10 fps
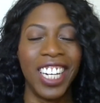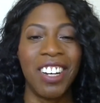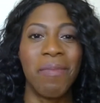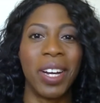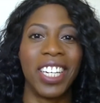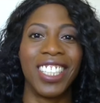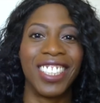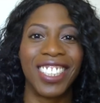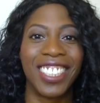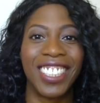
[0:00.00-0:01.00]
But
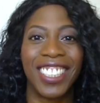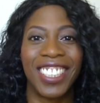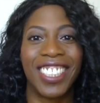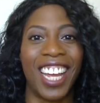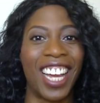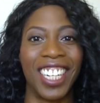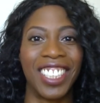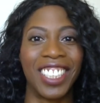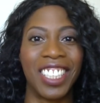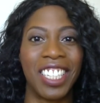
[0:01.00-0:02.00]
yeah,
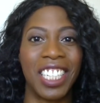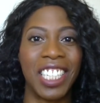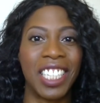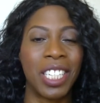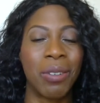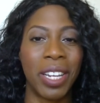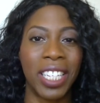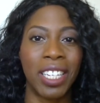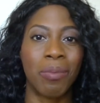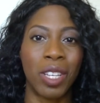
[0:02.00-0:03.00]
doing
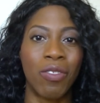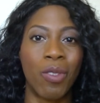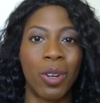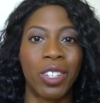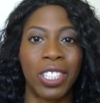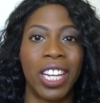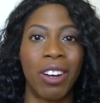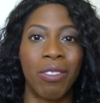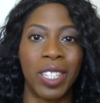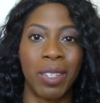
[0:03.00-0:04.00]
something for
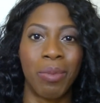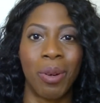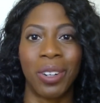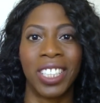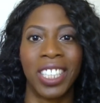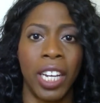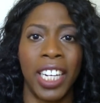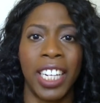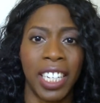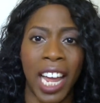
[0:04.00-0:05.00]
yourself is important. It
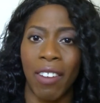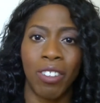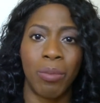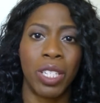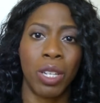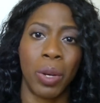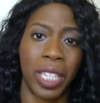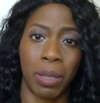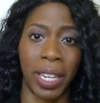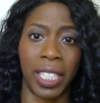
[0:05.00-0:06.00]
doesn't have to be so
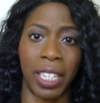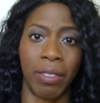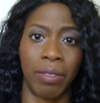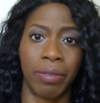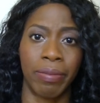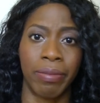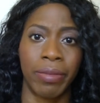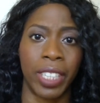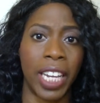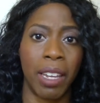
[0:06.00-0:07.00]
expensive.
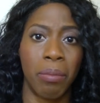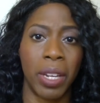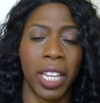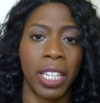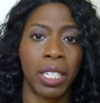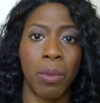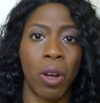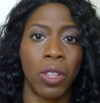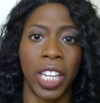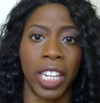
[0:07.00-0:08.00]
It can be small
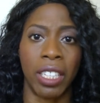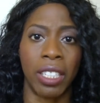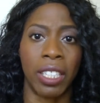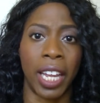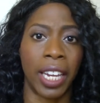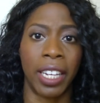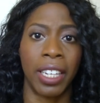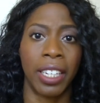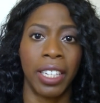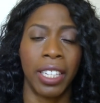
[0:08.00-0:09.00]
things like
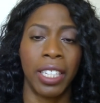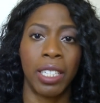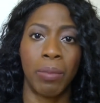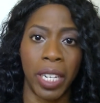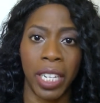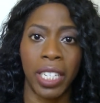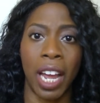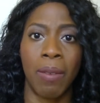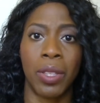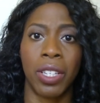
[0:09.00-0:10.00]
spending
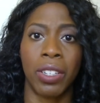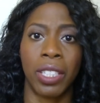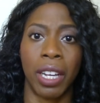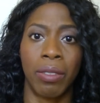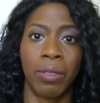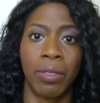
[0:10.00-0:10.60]
time with yourself,